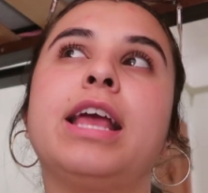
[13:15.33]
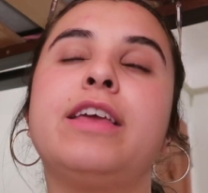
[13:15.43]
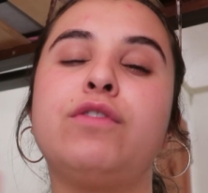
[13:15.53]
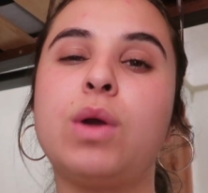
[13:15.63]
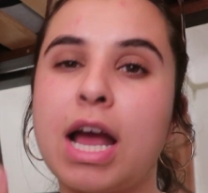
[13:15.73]

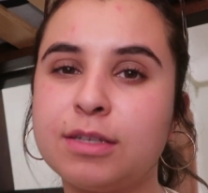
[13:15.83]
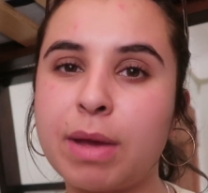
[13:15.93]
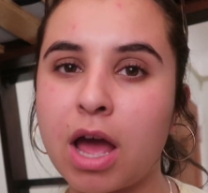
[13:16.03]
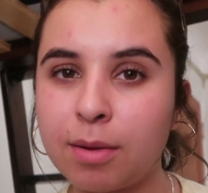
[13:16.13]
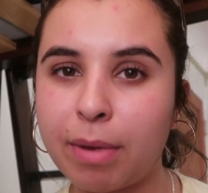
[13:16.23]
give you guys
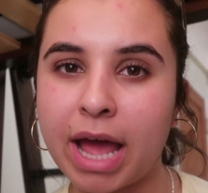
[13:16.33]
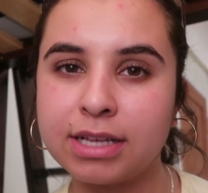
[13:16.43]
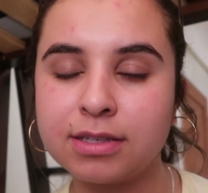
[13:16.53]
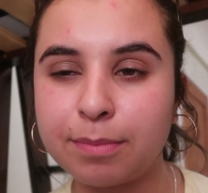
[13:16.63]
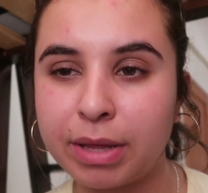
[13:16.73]
my
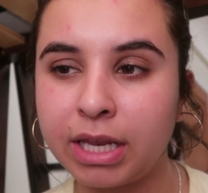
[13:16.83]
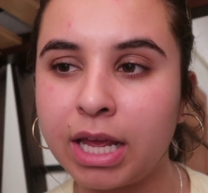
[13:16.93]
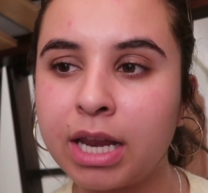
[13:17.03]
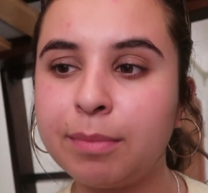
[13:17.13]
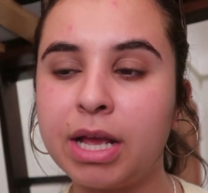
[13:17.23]
unbiased
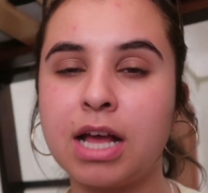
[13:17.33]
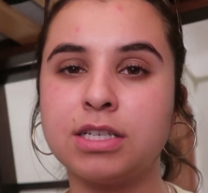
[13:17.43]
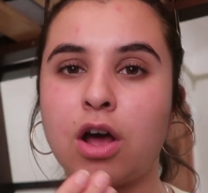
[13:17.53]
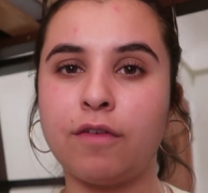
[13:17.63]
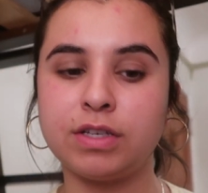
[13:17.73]
opinion,
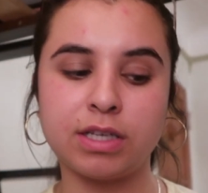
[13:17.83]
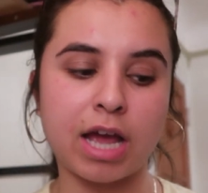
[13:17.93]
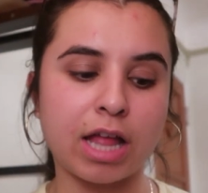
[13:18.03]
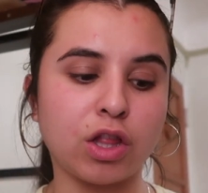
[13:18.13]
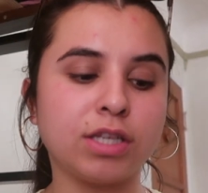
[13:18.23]
because obviously
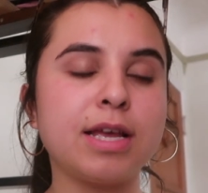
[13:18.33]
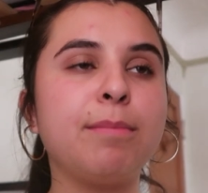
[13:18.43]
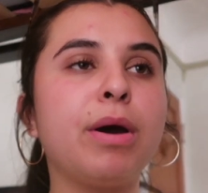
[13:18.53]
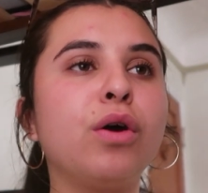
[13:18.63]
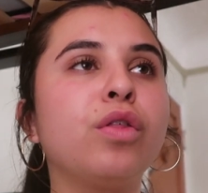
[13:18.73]
I looked
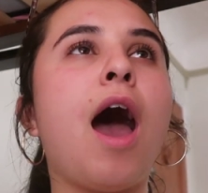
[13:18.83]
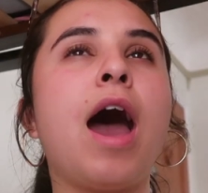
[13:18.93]
at both.